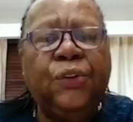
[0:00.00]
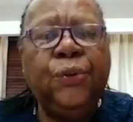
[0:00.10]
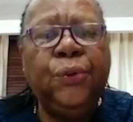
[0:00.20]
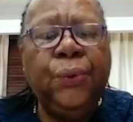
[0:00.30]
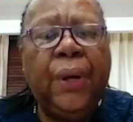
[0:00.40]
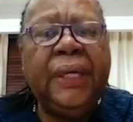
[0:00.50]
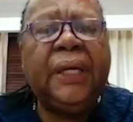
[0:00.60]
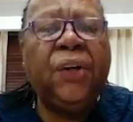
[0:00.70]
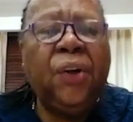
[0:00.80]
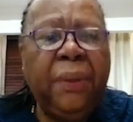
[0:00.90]
to
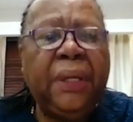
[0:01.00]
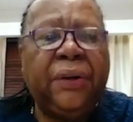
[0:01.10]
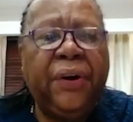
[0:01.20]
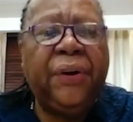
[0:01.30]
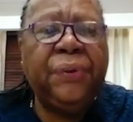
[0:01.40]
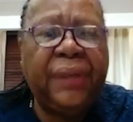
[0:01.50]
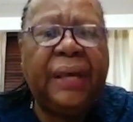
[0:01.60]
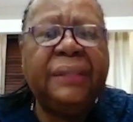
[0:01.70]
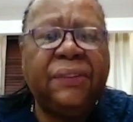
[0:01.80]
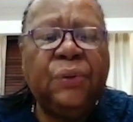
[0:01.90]
economic growth
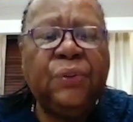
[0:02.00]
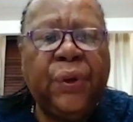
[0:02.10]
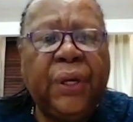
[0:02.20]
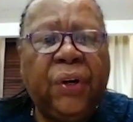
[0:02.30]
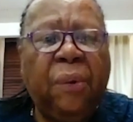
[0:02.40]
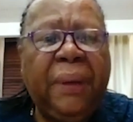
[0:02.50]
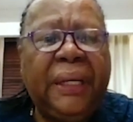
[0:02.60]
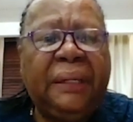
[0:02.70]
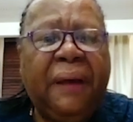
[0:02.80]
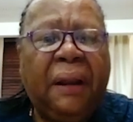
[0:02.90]
and
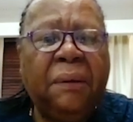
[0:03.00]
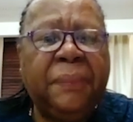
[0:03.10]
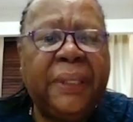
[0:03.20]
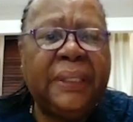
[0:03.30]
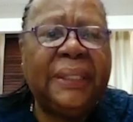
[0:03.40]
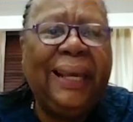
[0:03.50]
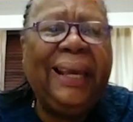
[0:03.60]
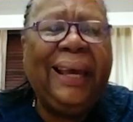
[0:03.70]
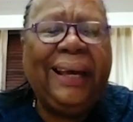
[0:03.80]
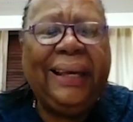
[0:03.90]
socioeconomic development
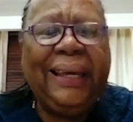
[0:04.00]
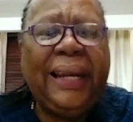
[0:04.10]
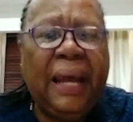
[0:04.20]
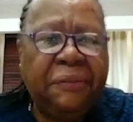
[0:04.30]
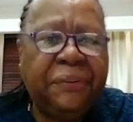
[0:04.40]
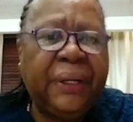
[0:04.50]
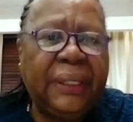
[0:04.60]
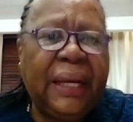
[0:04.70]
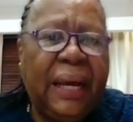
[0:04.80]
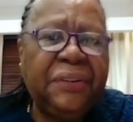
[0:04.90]
in
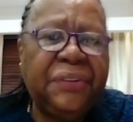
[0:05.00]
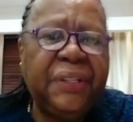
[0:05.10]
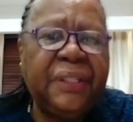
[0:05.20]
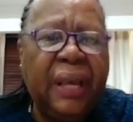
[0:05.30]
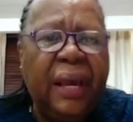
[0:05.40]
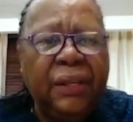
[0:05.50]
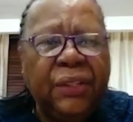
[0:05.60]
African countries.